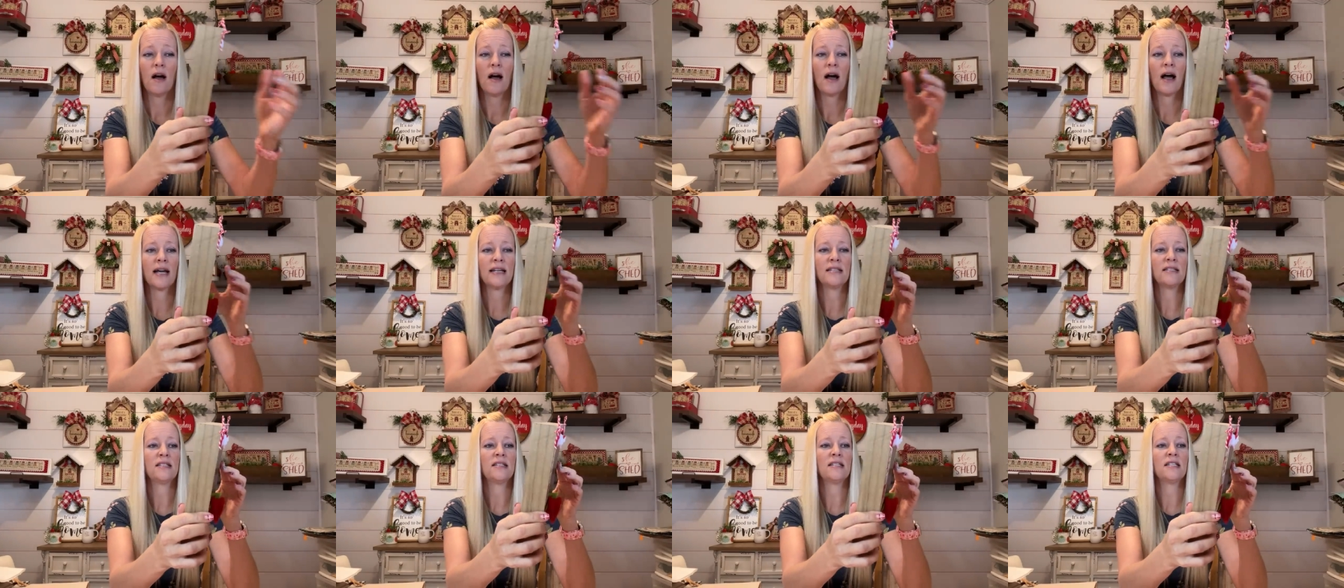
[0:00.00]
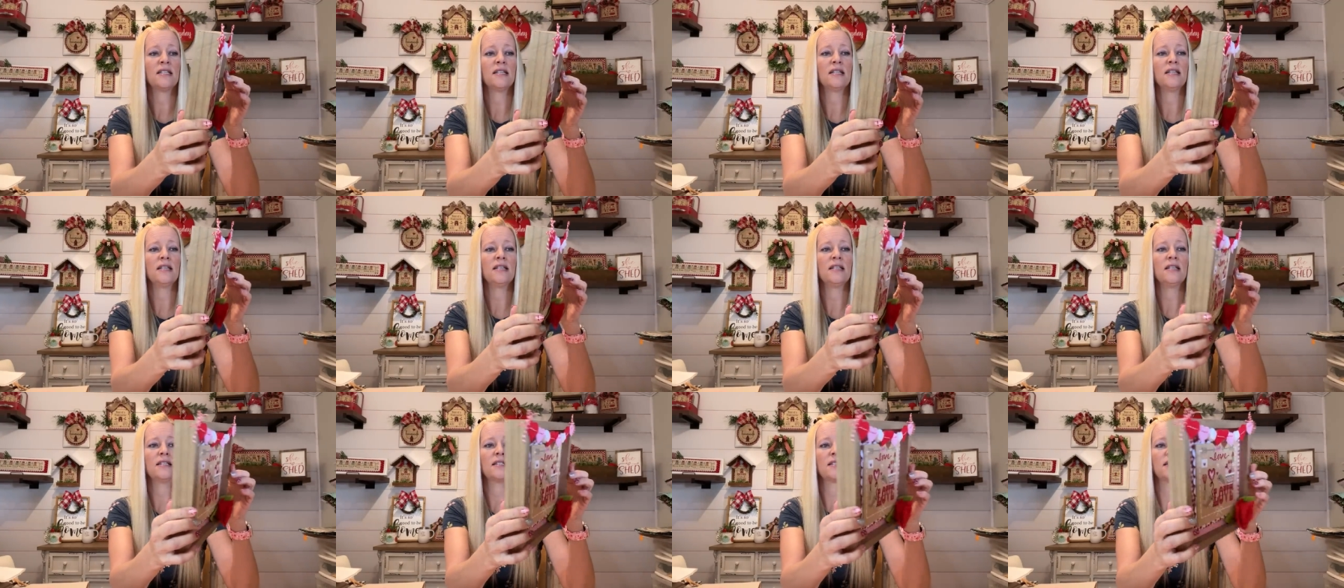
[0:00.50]
I
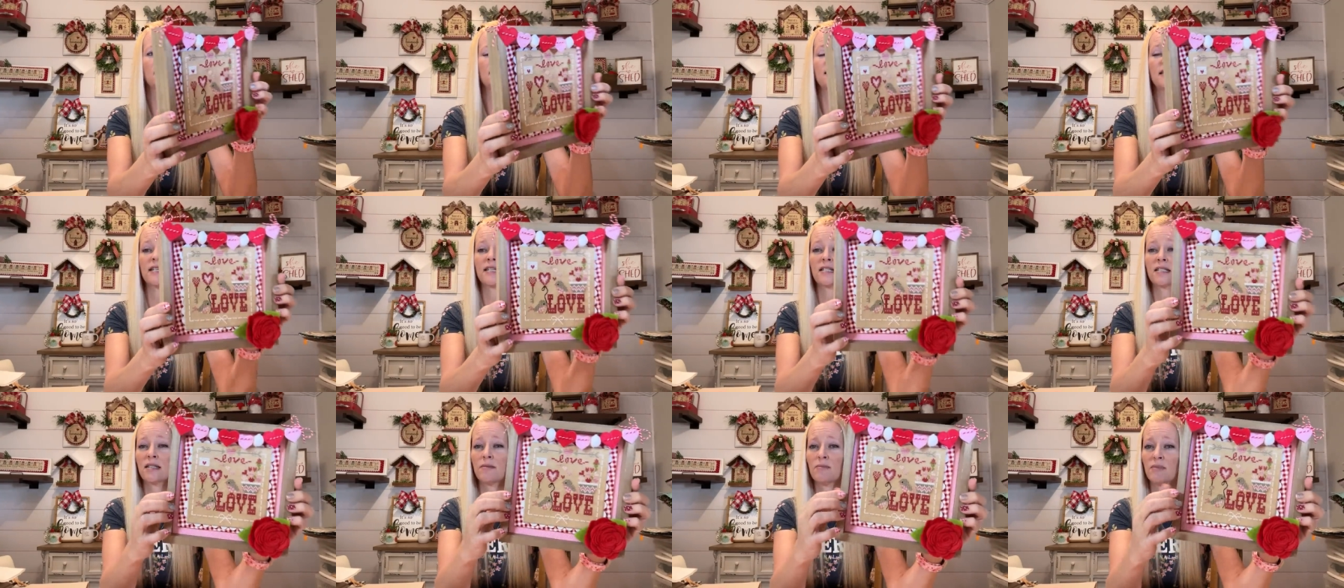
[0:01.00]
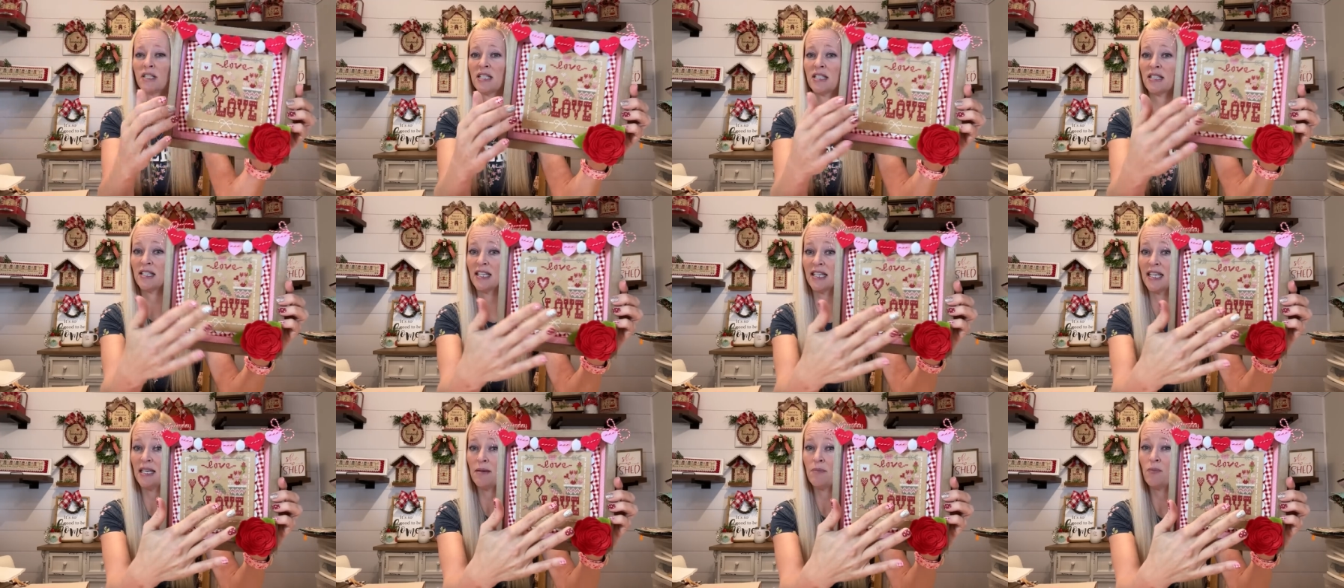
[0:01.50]
did stick some
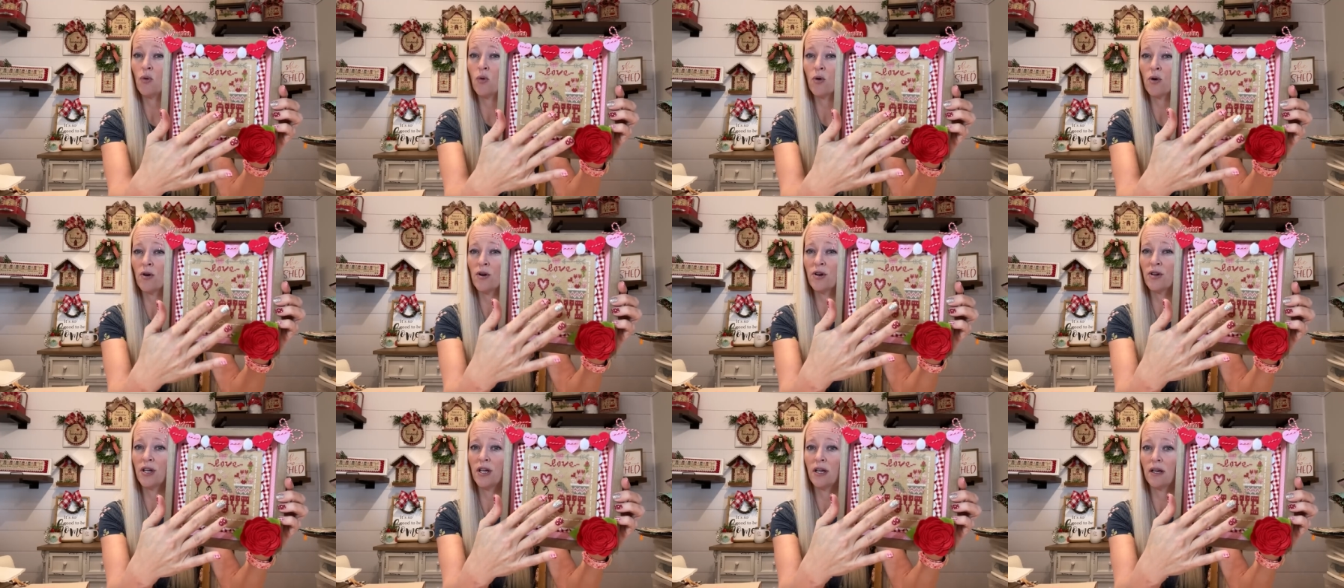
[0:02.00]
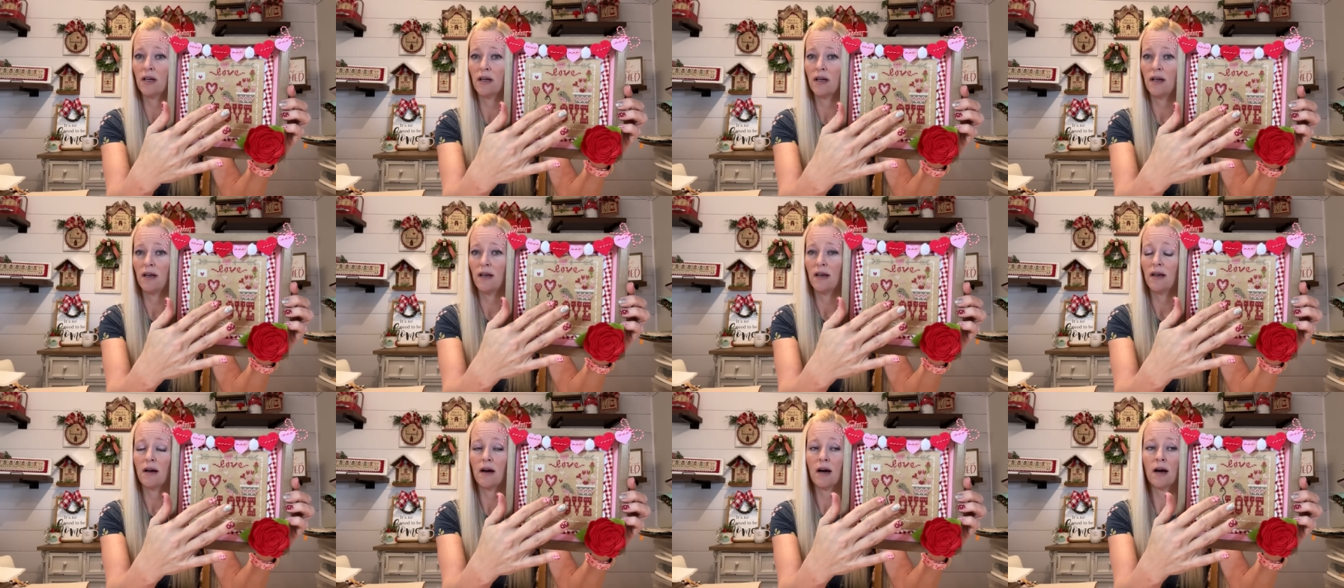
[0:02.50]
sticky board
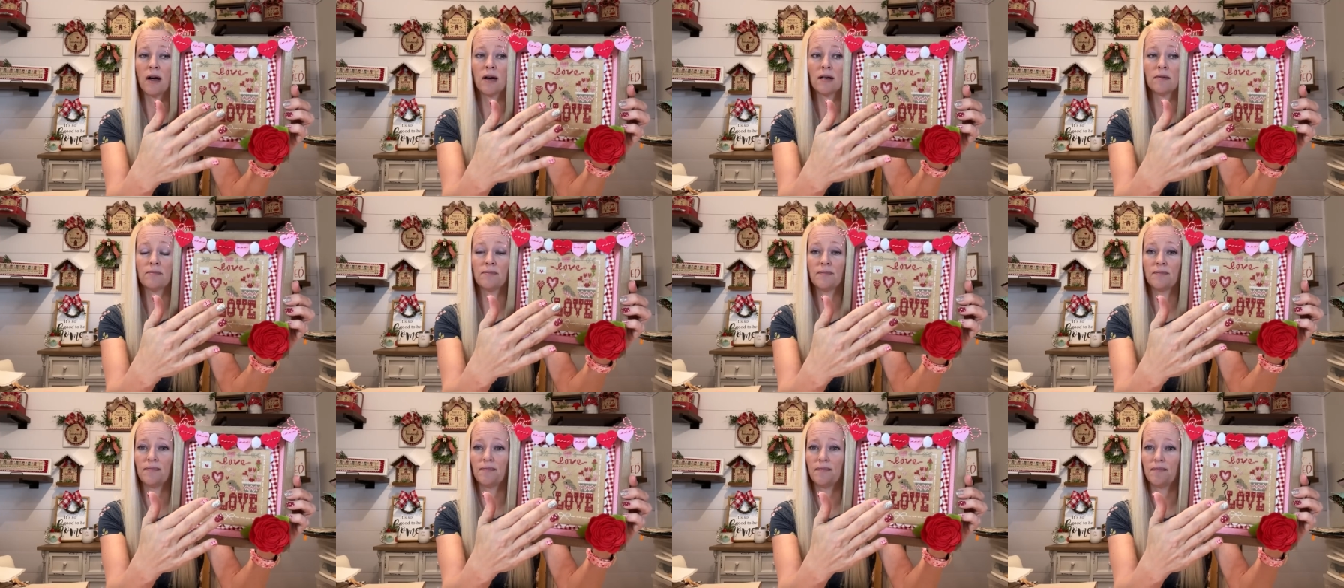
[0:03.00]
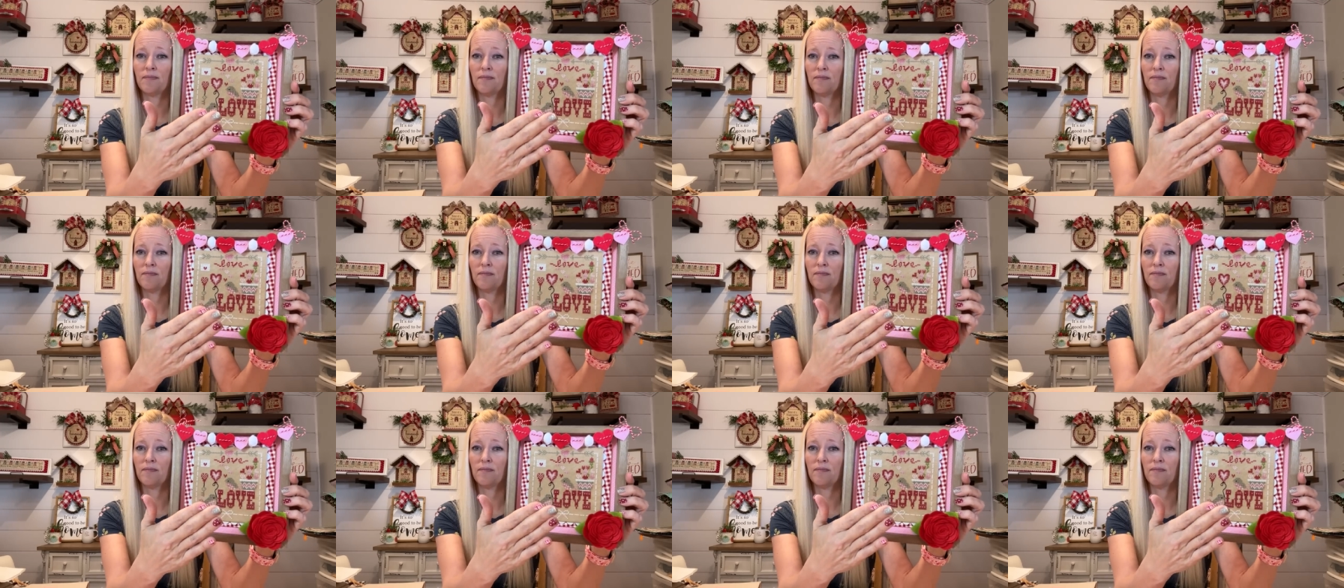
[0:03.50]
um,